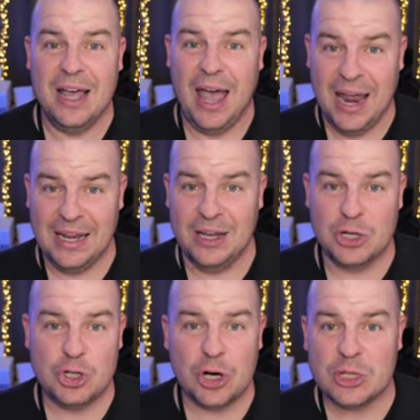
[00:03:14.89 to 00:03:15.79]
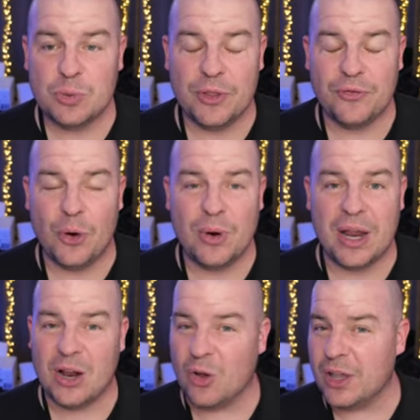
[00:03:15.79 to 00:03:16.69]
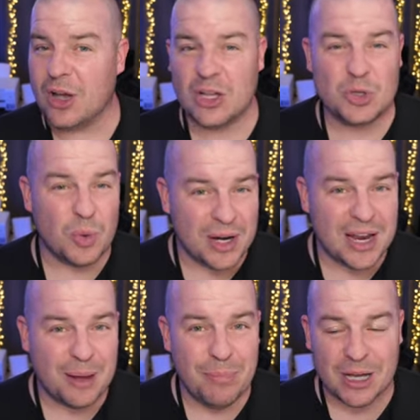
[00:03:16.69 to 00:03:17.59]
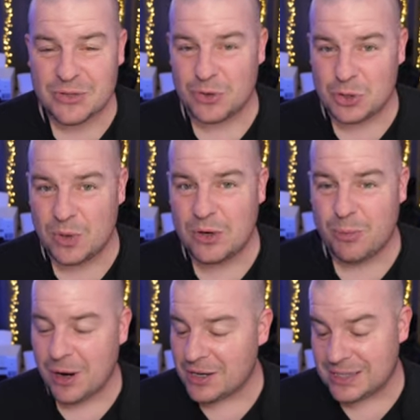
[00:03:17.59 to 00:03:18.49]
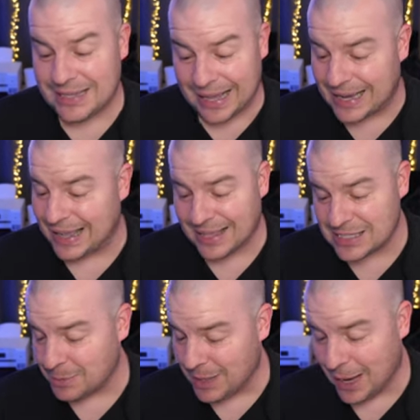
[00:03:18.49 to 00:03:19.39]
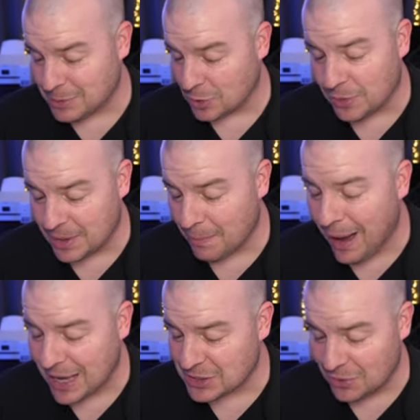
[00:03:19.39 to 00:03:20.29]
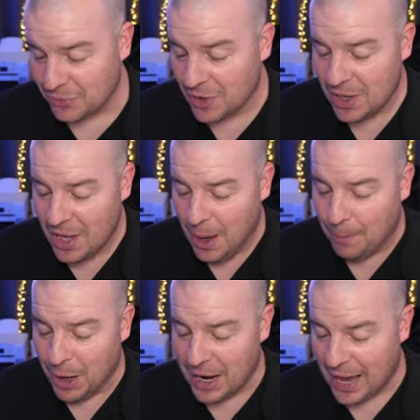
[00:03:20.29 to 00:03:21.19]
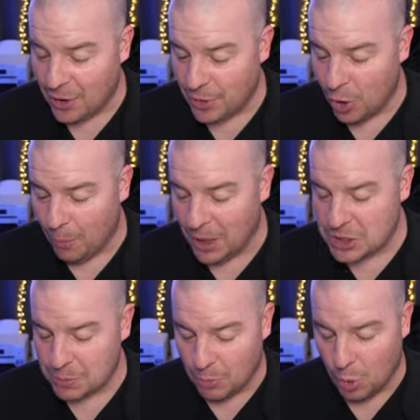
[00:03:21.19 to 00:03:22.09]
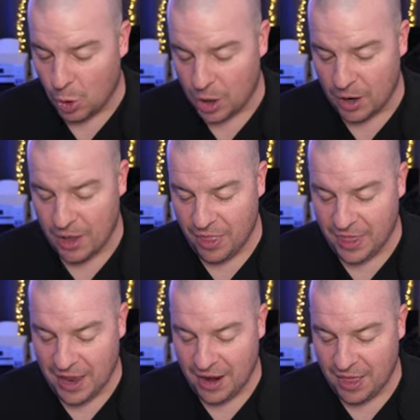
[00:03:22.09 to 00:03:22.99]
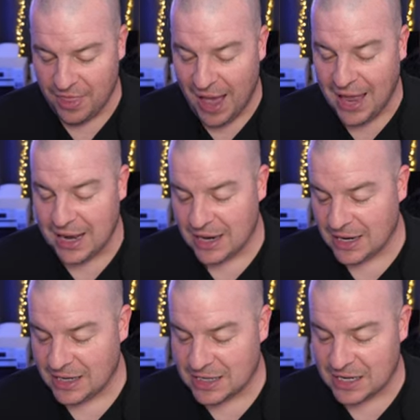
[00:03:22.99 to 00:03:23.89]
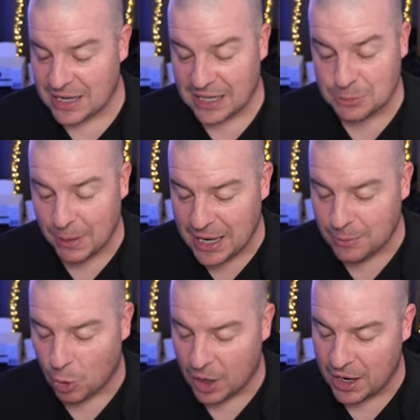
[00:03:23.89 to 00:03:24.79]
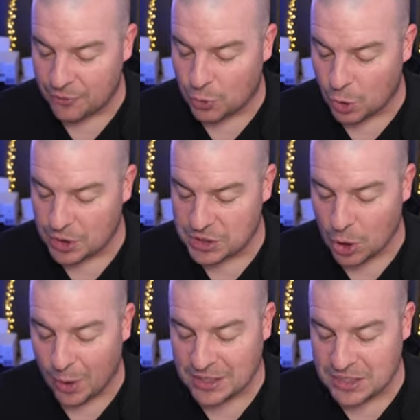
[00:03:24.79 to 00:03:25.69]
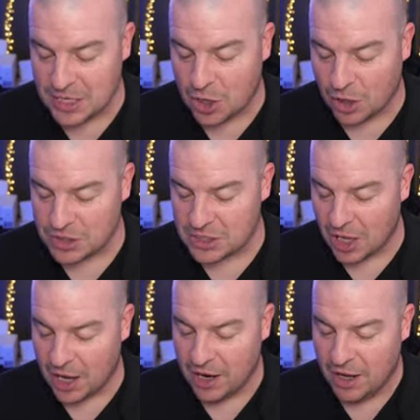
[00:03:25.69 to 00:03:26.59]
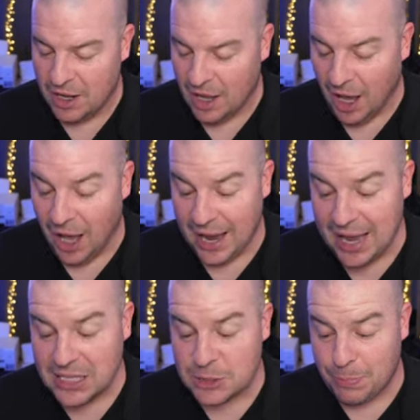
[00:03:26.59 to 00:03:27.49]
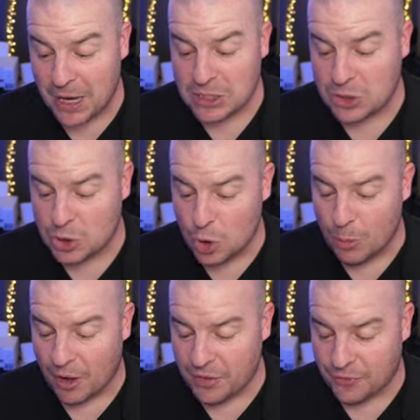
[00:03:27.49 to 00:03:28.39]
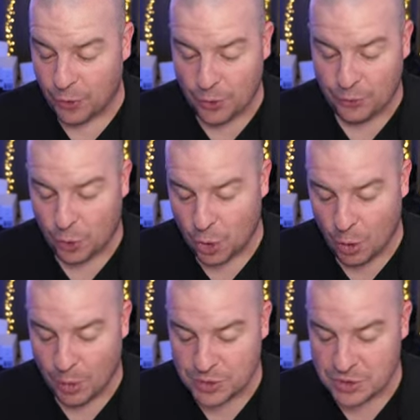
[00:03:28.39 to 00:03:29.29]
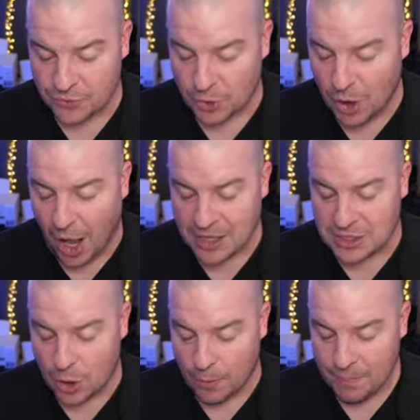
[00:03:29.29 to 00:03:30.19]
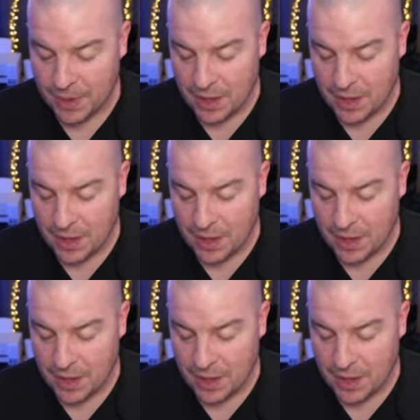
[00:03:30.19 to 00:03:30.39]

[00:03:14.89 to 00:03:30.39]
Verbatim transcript: any insurance with the phone and it only costs 29 bucks for screen repairs again that's going to be absolutely massive but i don't know much more than that and he didn't explain more and of course no sd card slot uh, and space zoom on the fold 4 almost forgot so